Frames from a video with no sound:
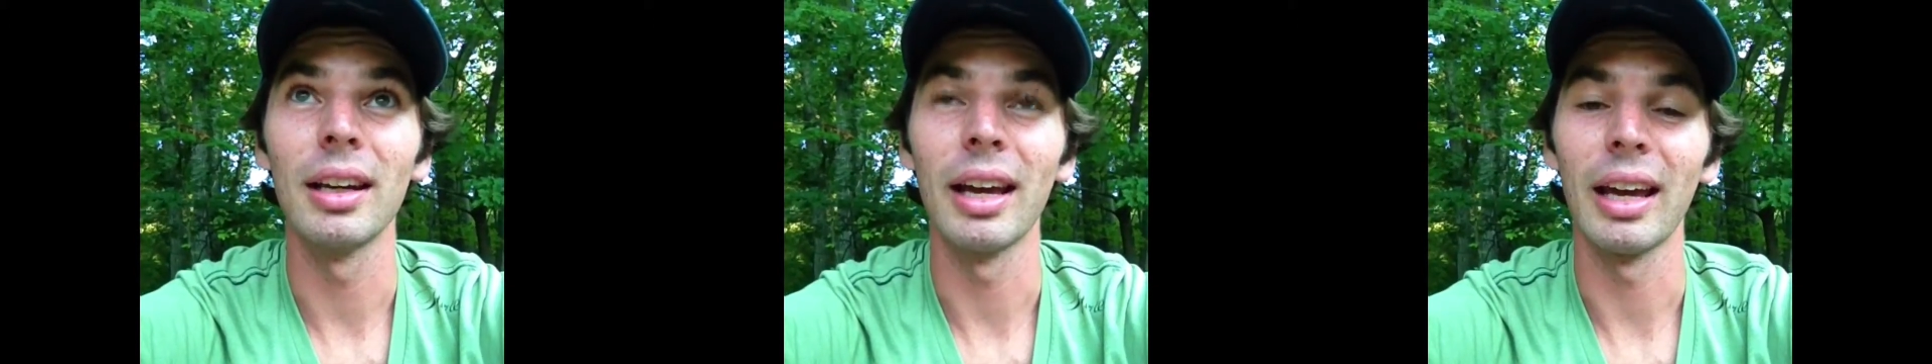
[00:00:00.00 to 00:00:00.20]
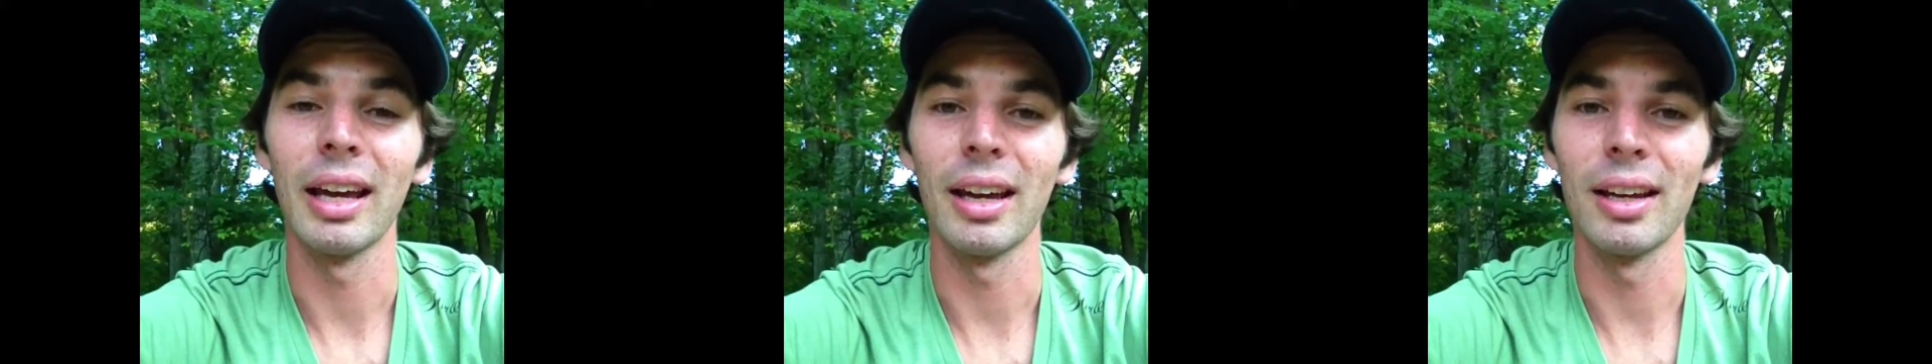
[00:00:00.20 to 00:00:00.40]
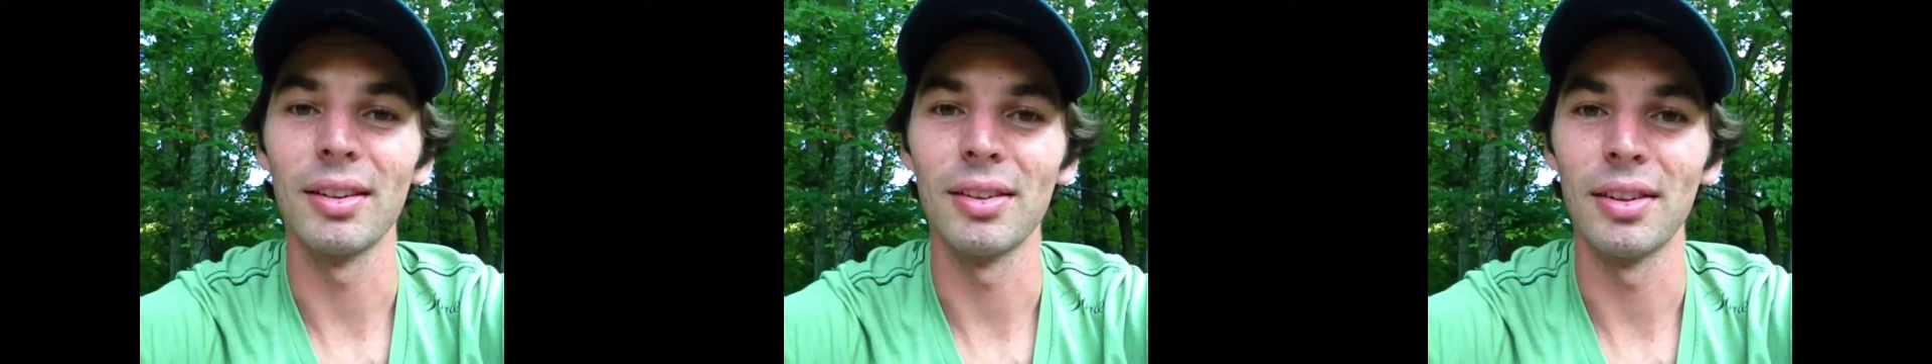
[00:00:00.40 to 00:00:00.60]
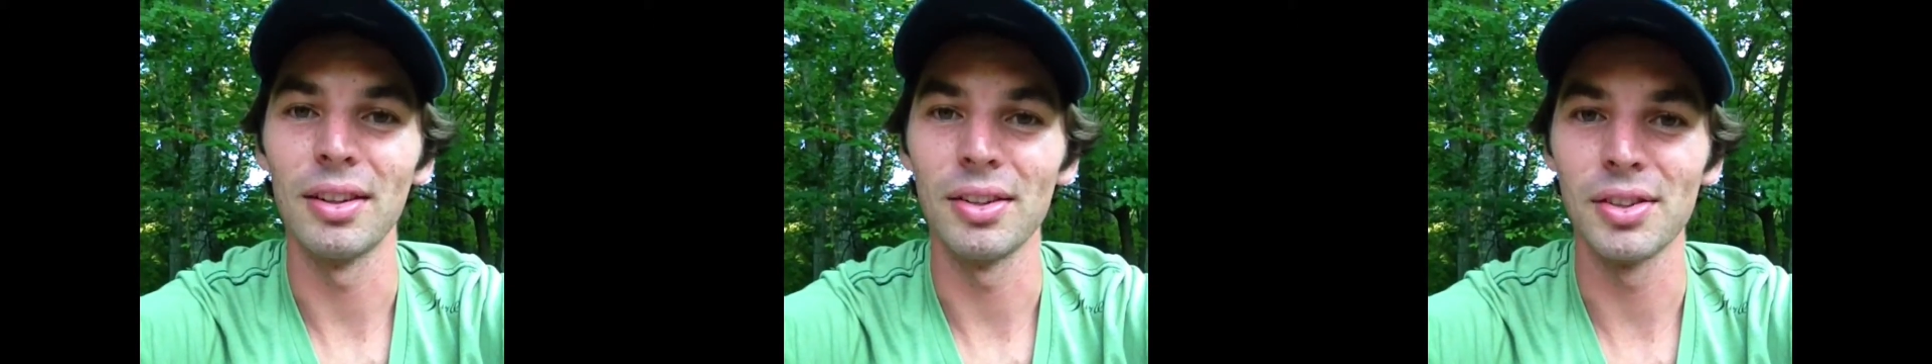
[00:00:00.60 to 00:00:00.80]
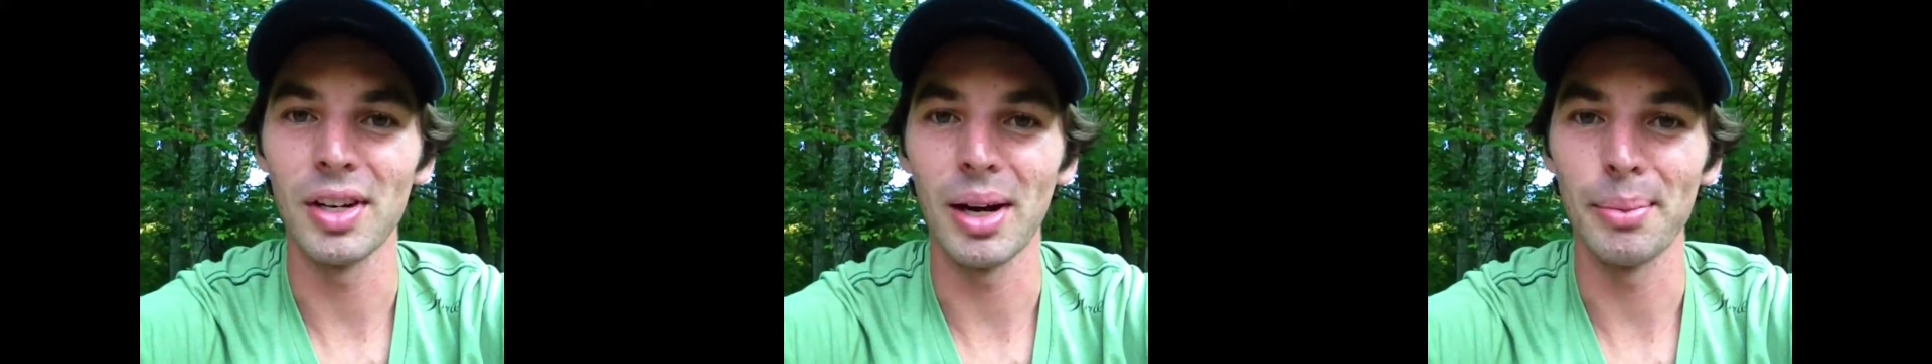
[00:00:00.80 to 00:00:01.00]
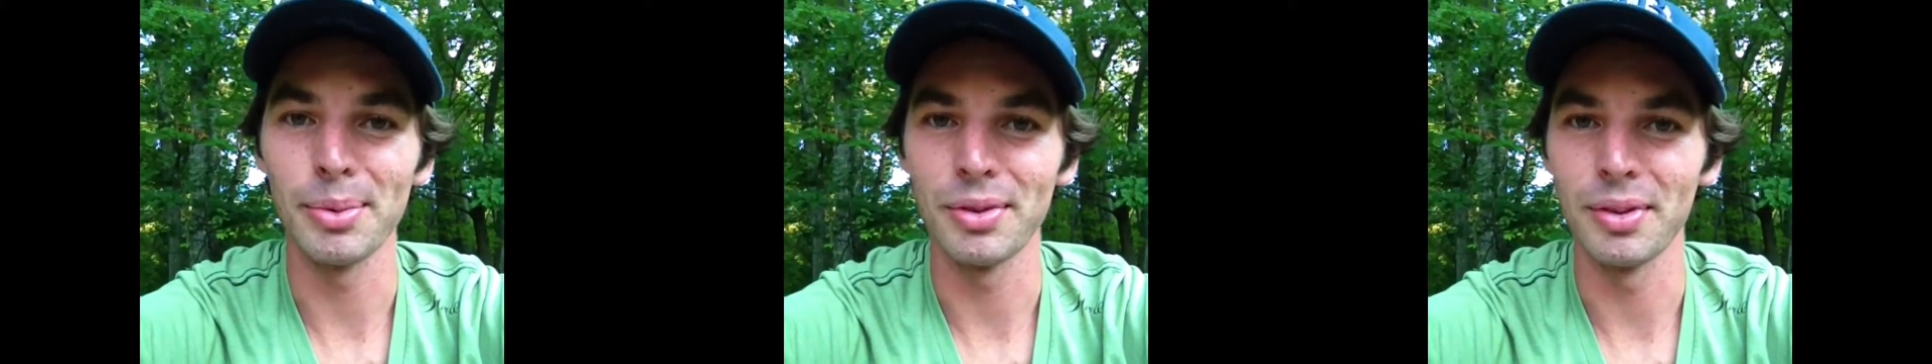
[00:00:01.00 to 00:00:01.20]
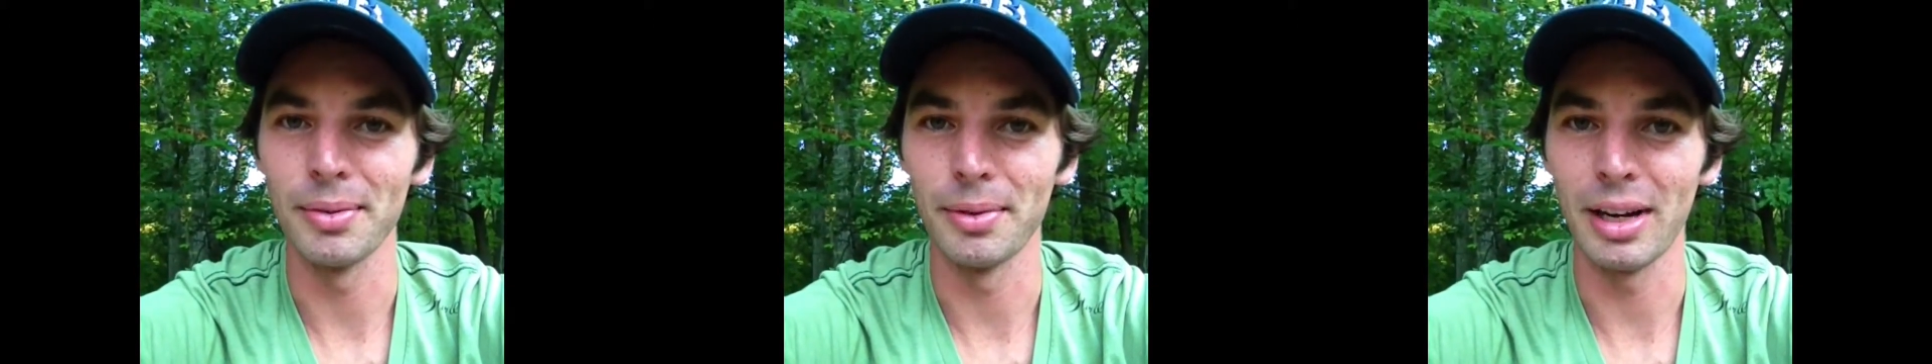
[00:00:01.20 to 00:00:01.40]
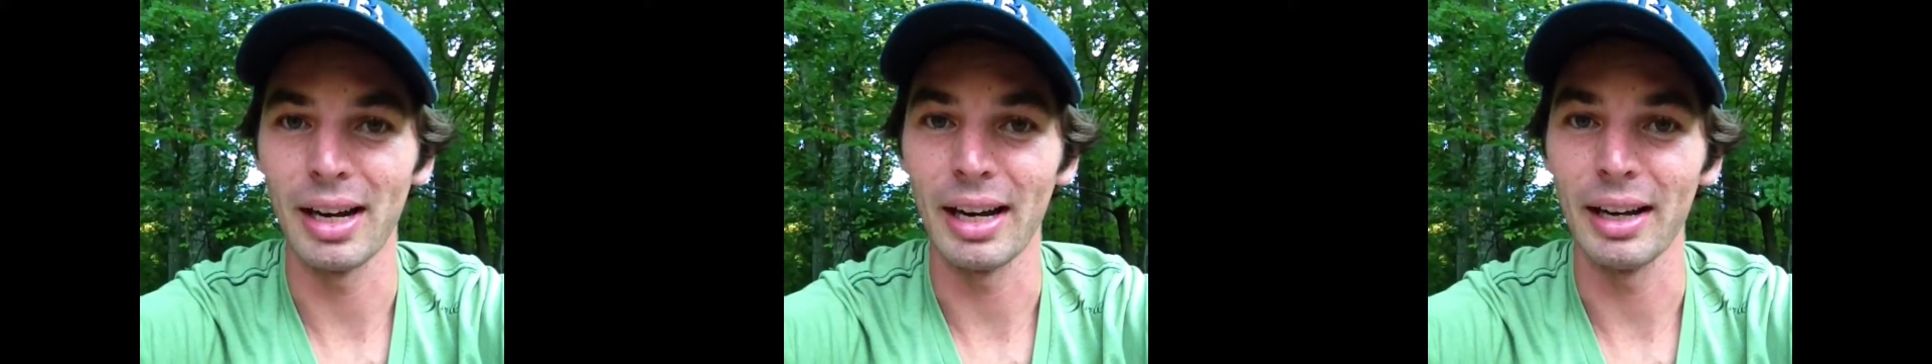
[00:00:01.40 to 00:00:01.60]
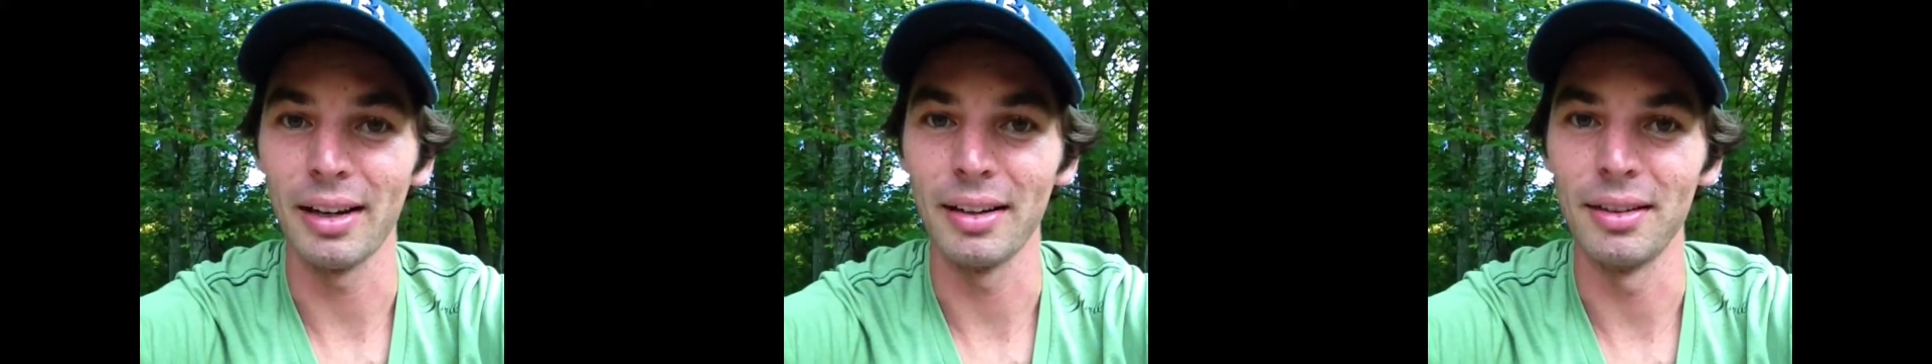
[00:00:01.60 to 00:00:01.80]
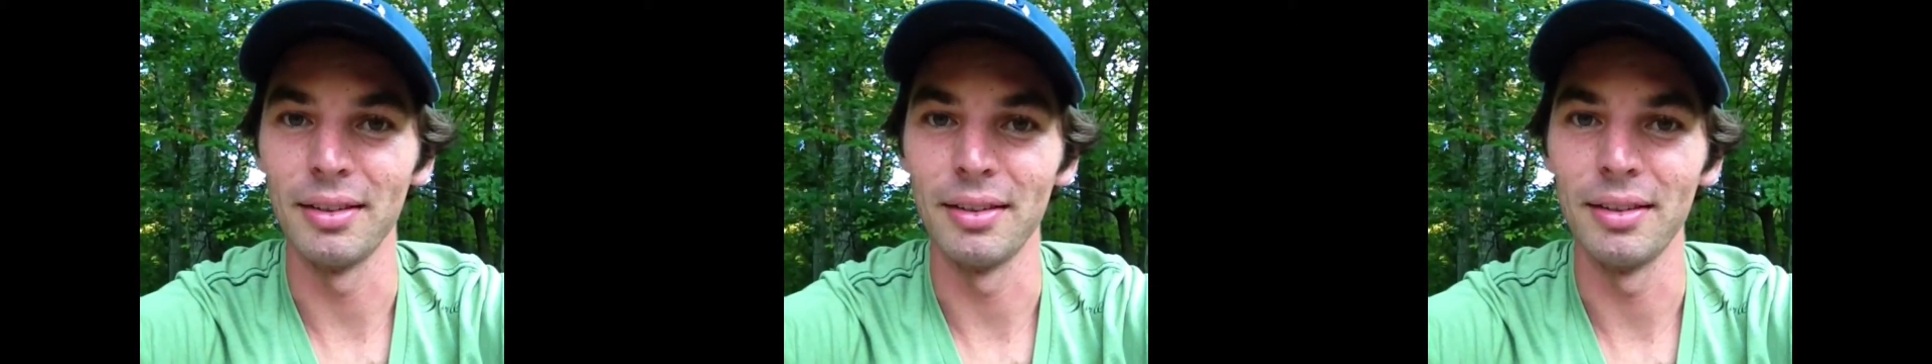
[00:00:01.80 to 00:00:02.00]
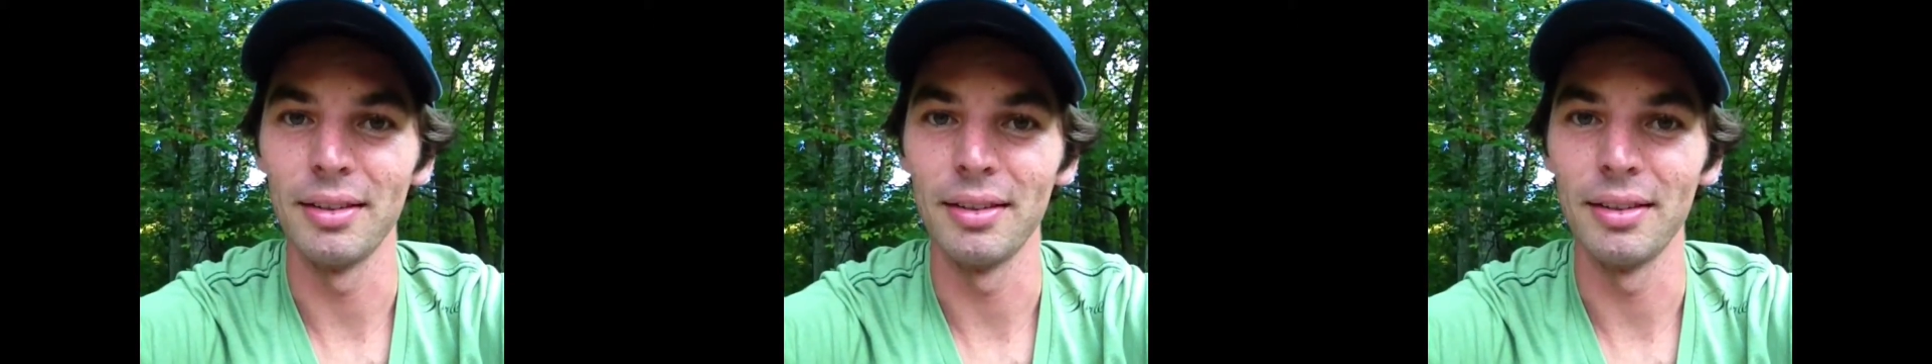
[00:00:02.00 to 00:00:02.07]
and these jobs provide